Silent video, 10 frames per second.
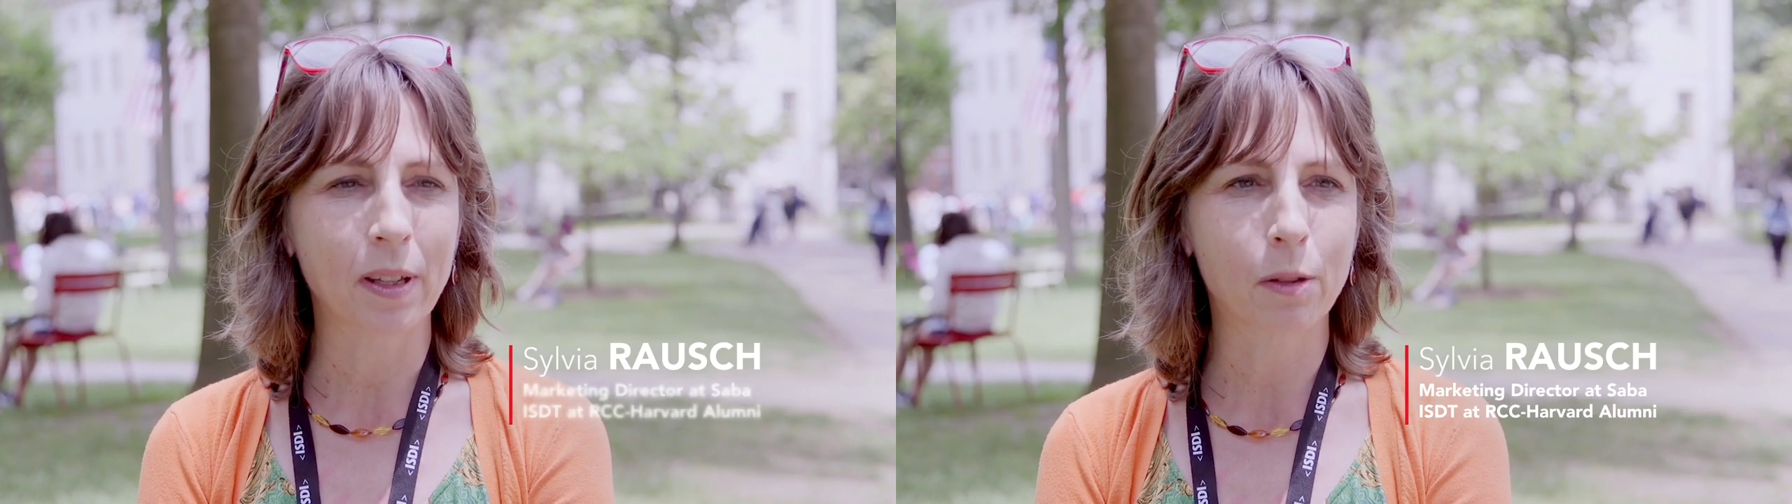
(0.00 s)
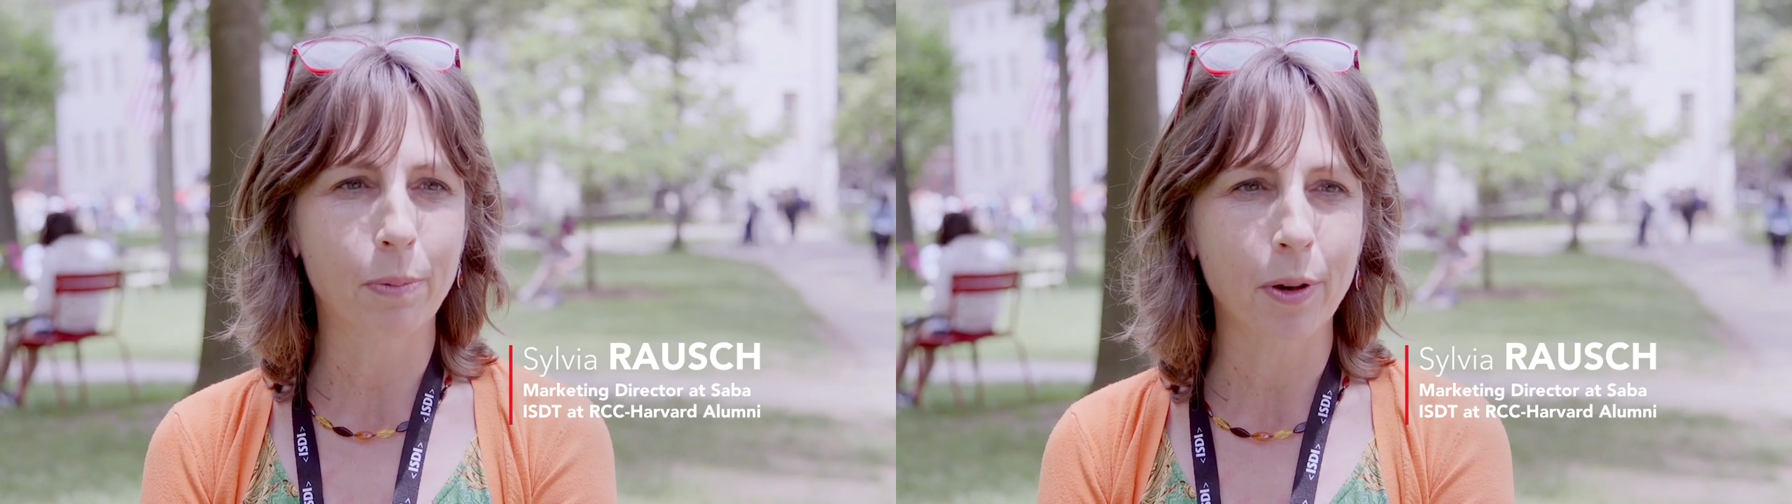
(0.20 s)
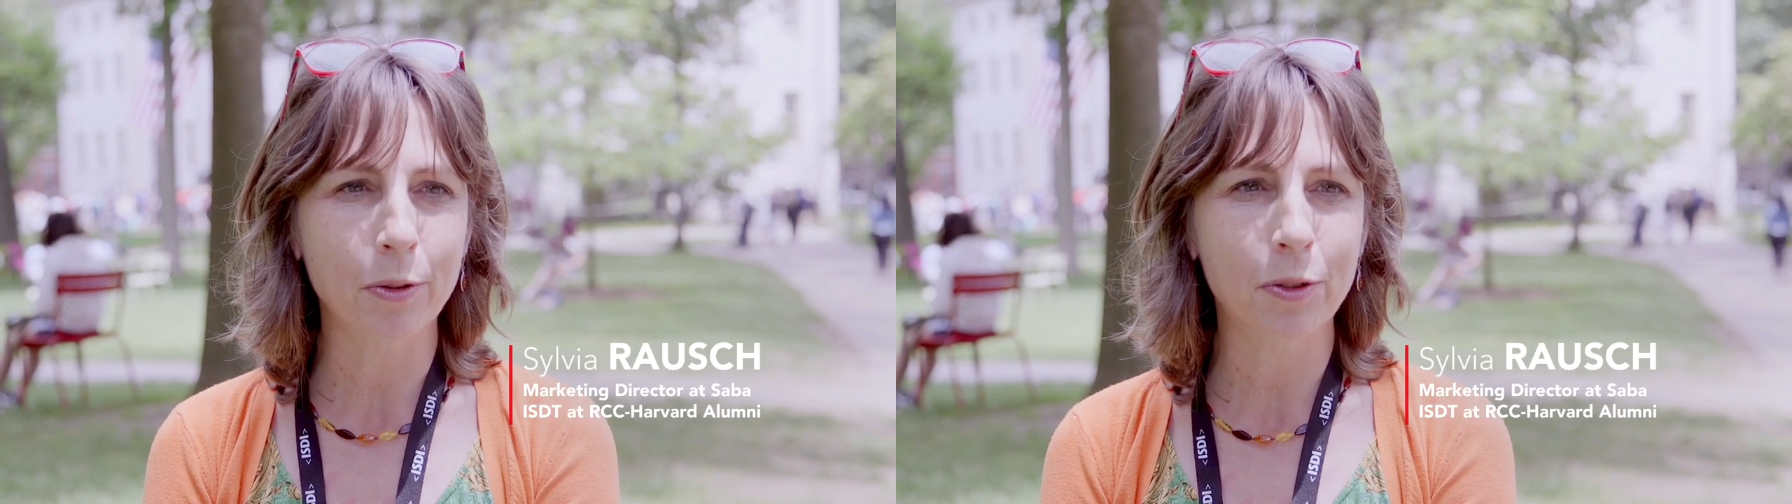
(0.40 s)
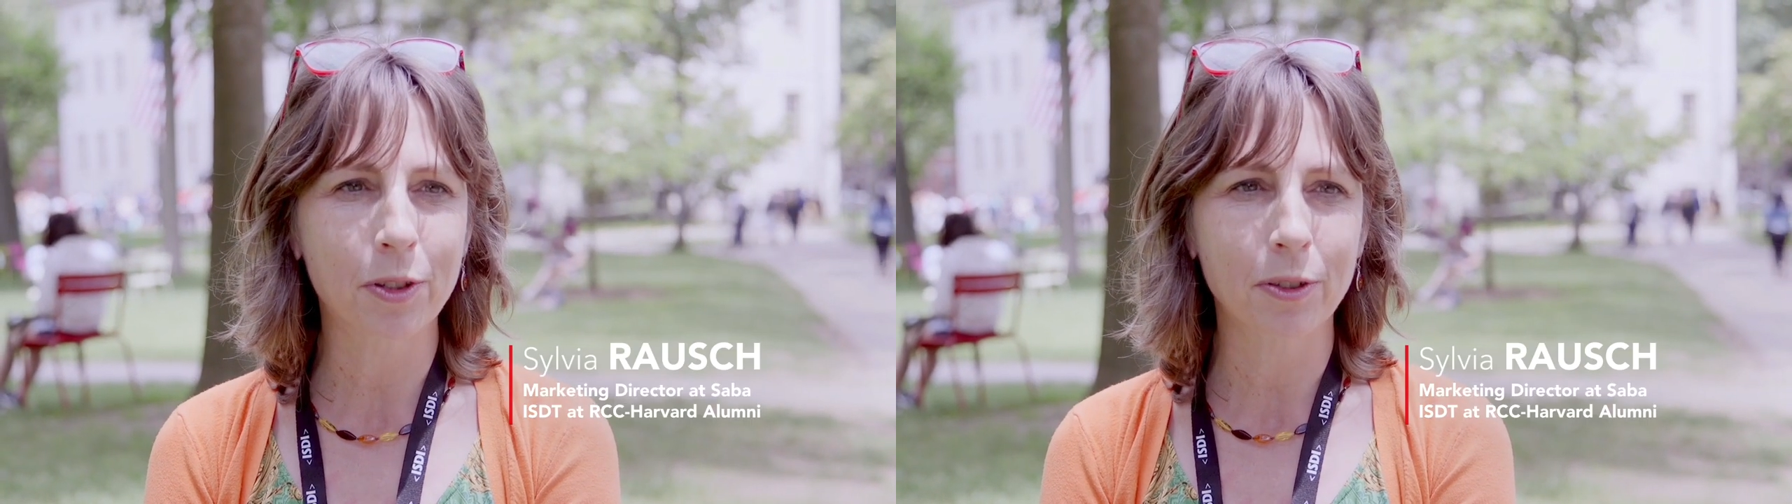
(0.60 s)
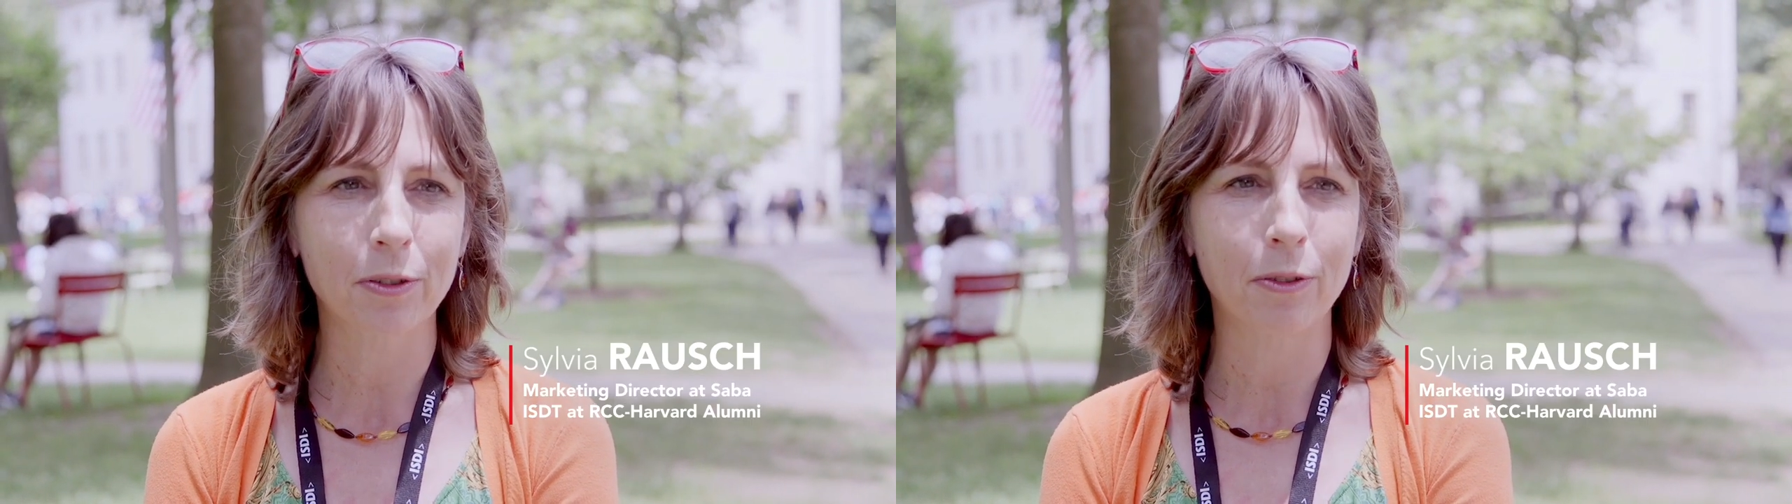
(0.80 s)

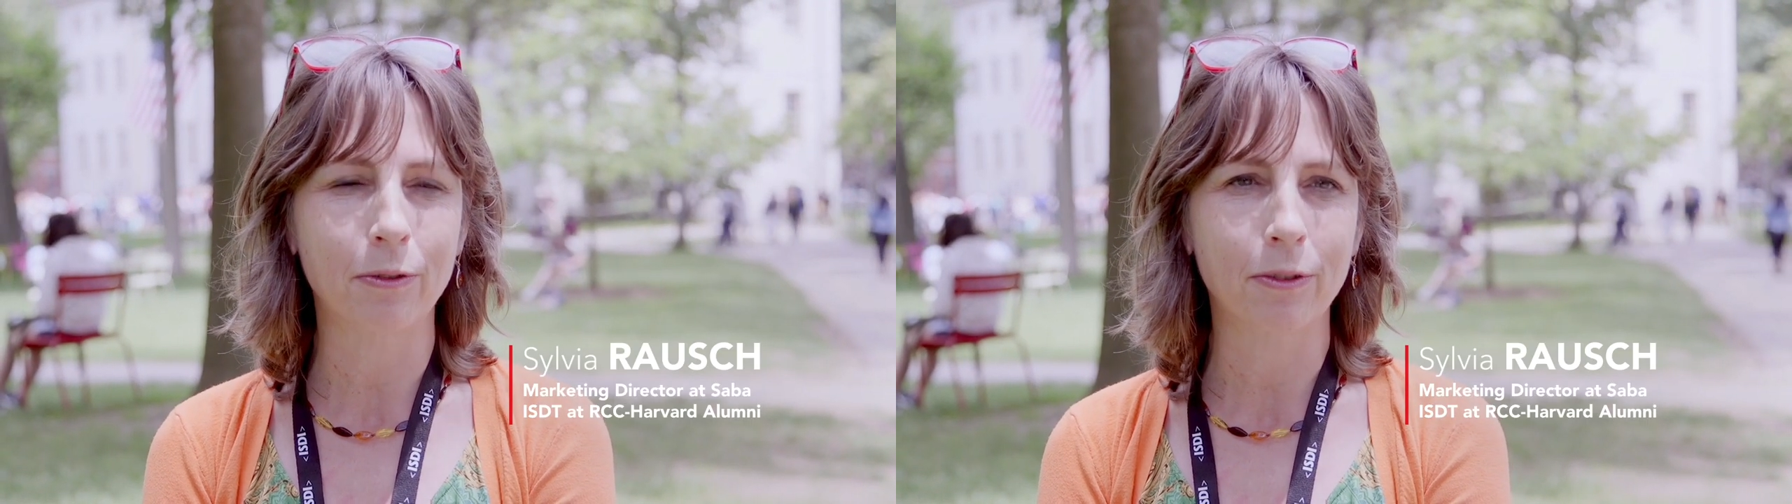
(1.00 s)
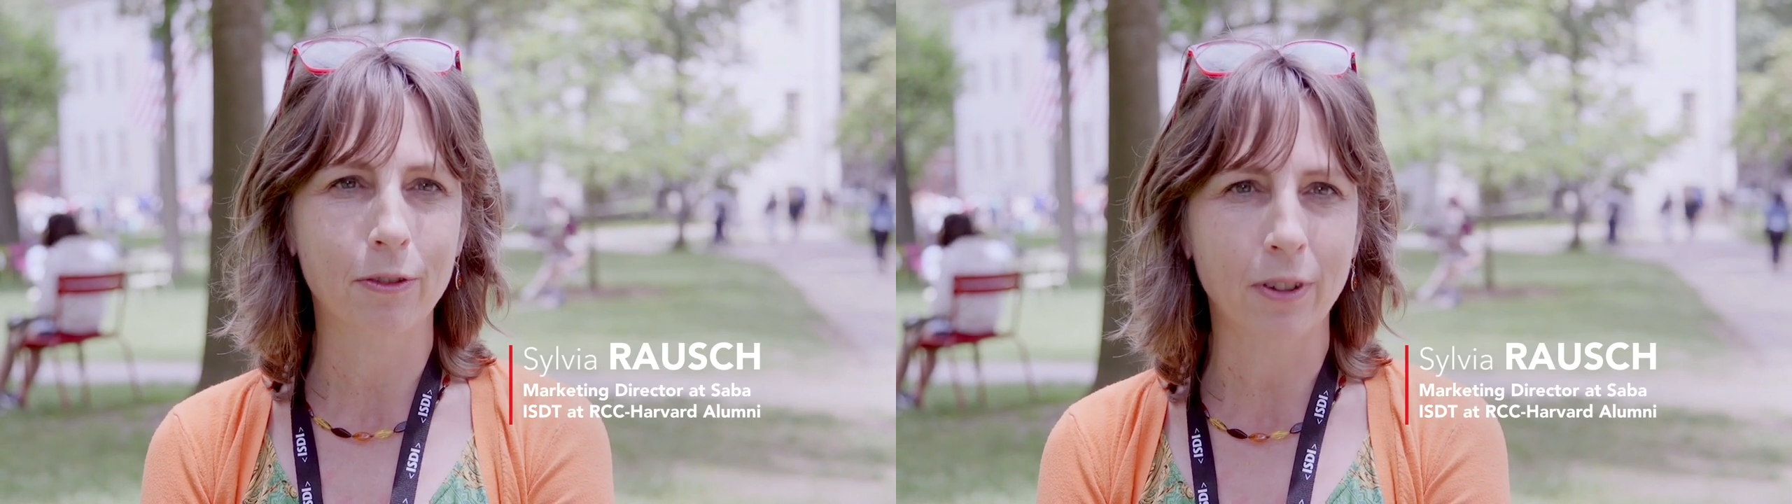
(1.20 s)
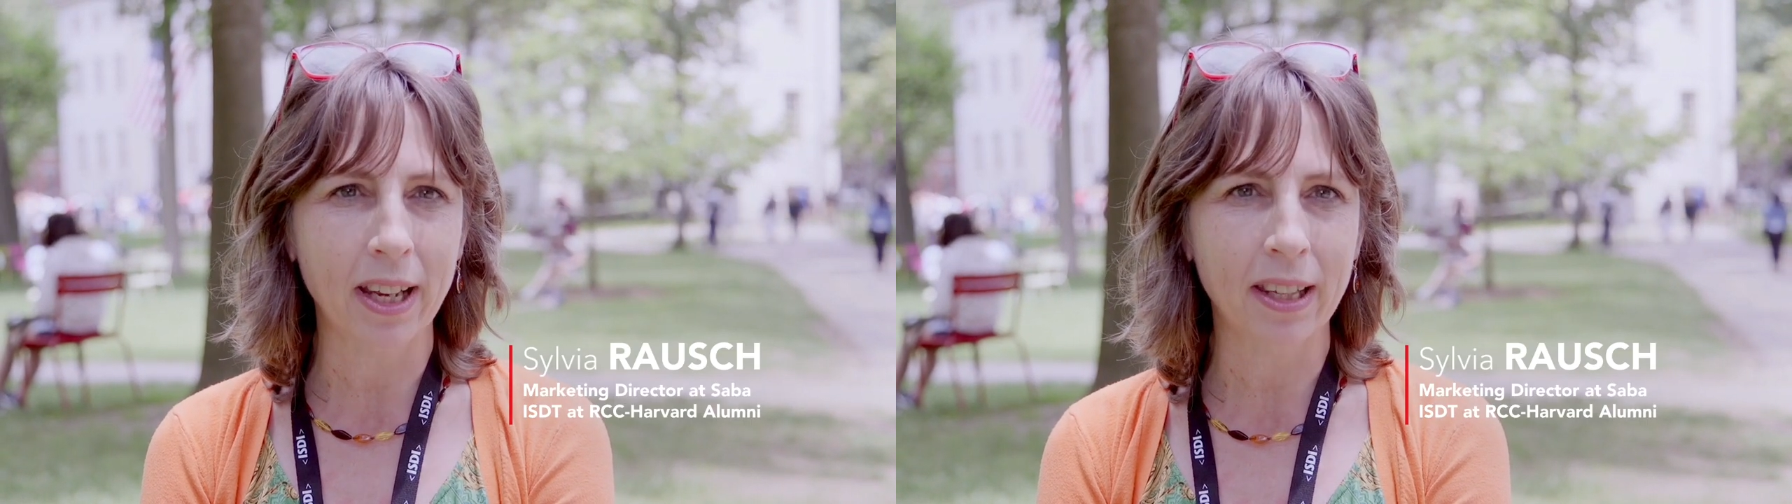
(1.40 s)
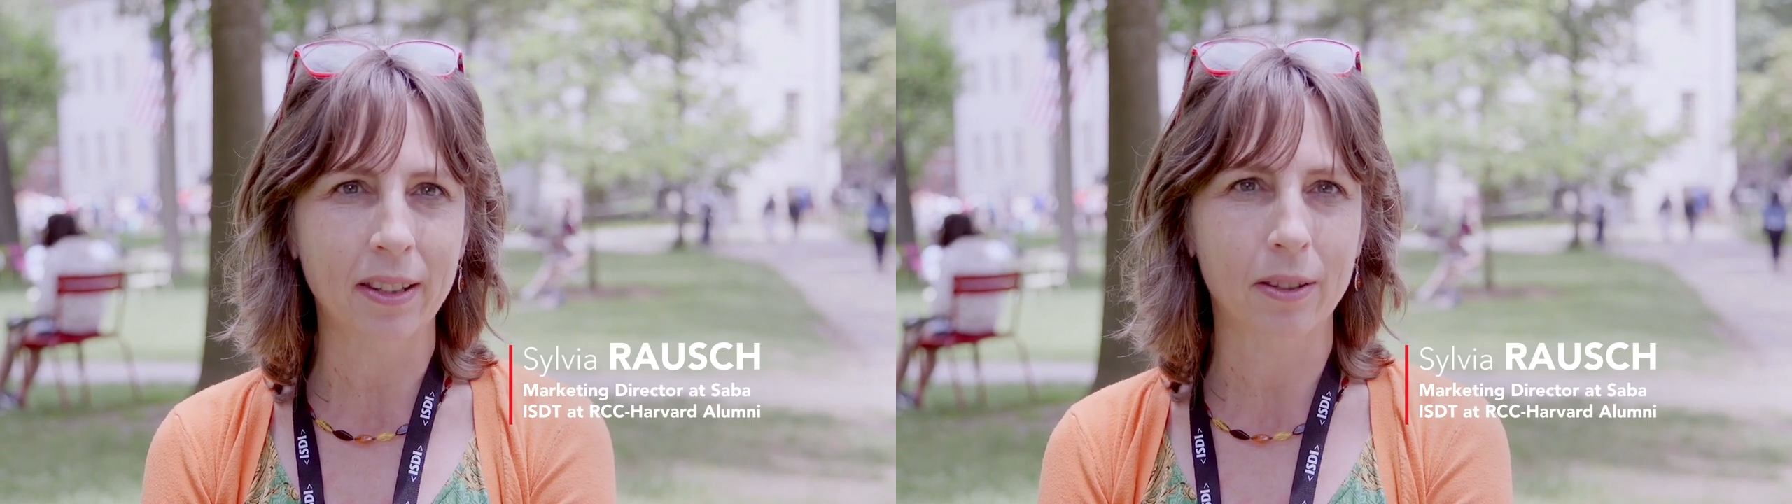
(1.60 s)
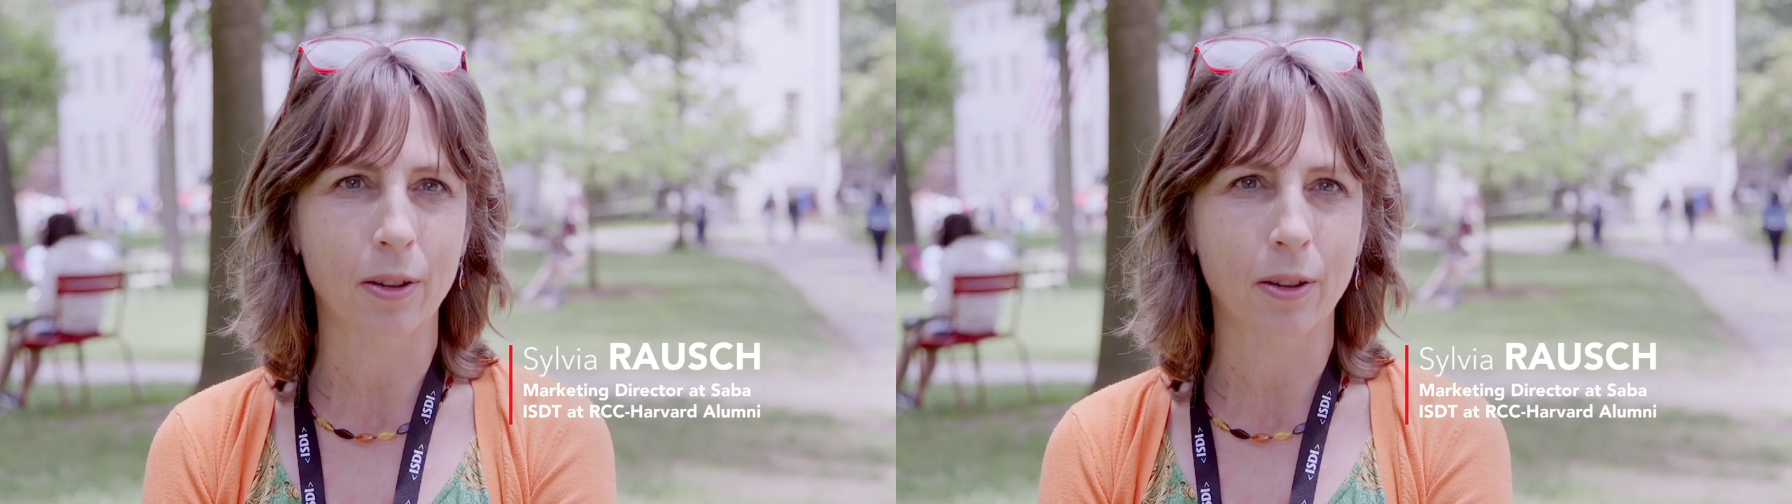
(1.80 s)
exposed to great